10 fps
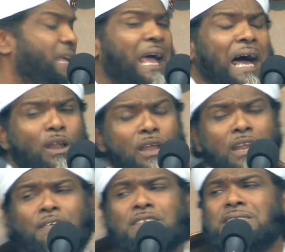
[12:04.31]
A lot
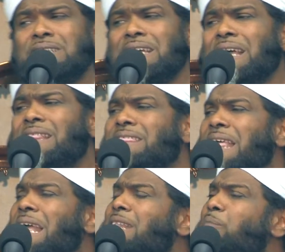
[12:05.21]
of us
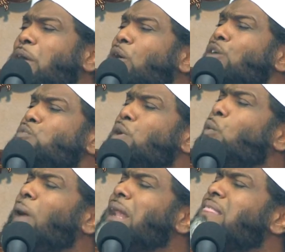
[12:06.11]
think that because we're
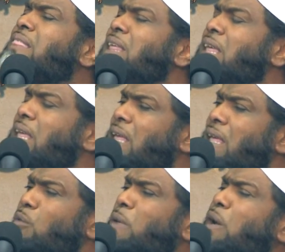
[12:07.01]
wealthy
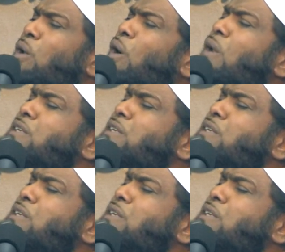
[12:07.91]
and we got all the